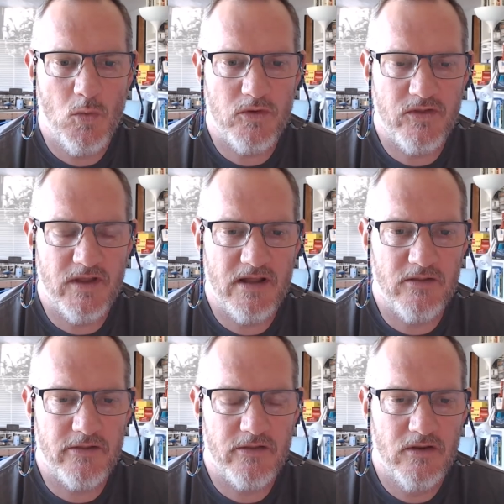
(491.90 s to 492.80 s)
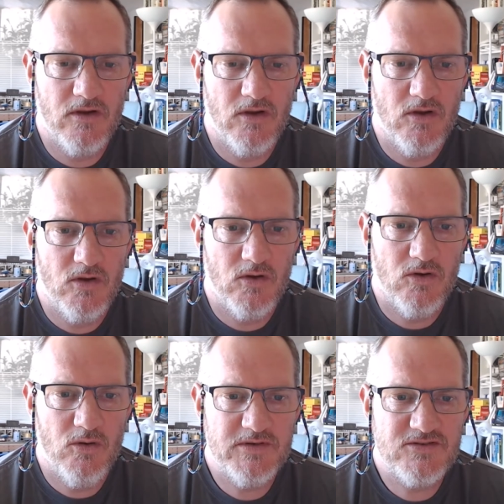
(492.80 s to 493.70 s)
their health,
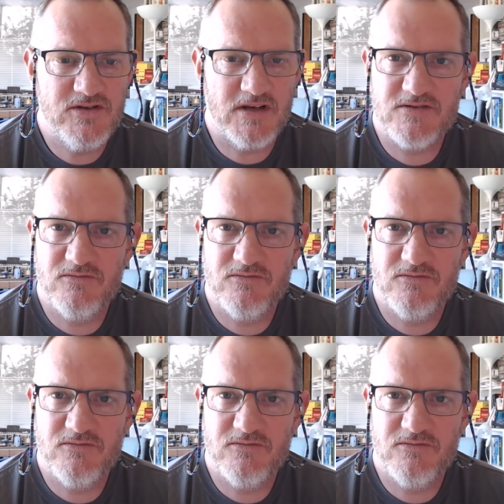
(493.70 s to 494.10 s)
who is just